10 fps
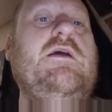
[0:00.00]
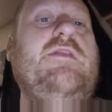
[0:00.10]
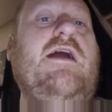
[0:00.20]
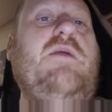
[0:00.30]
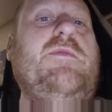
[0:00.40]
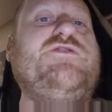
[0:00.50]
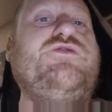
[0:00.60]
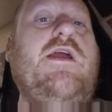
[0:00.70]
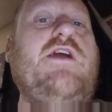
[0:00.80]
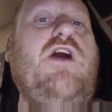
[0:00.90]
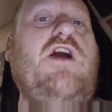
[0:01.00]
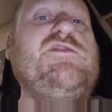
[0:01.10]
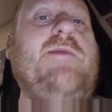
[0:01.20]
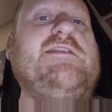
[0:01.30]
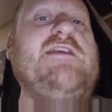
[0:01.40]
that can be triggered
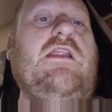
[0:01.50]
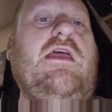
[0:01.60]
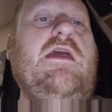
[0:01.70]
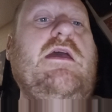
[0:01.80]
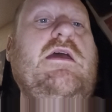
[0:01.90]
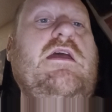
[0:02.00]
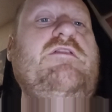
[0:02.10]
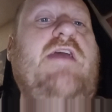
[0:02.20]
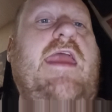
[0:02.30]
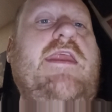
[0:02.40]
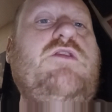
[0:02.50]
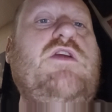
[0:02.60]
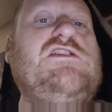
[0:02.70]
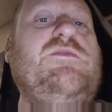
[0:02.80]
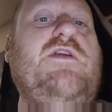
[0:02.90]
automatically. If any
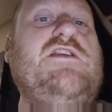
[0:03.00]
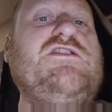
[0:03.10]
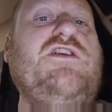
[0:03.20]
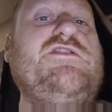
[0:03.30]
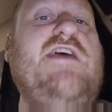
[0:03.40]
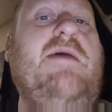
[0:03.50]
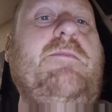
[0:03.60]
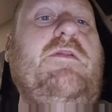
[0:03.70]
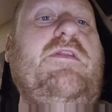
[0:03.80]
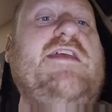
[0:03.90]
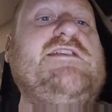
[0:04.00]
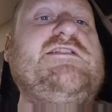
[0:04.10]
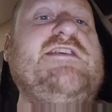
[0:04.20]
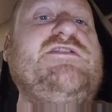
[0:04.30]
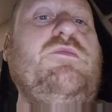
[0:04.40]
creature breaches containment, this
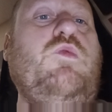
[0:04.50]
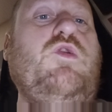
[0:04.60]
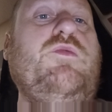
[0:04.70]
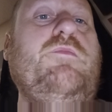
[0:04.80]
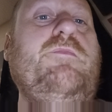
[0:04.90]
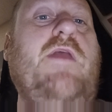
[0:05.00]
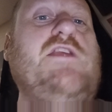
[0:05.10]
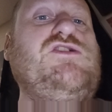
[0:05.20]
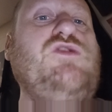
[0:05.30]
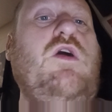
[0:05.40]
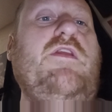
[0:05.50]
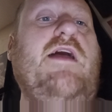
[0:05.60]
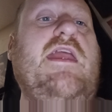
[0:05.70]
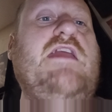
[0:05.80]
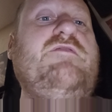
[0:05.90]
system would ensure
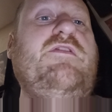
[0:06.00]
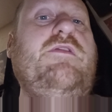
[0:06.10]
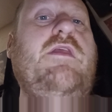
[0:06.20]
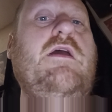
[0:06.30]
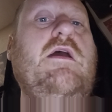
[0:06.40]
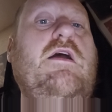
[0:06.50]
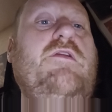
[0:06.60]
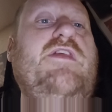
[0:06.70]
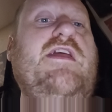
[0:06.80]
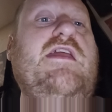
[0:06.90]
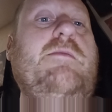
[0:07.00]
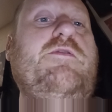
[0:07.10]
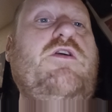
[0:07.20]
that even if the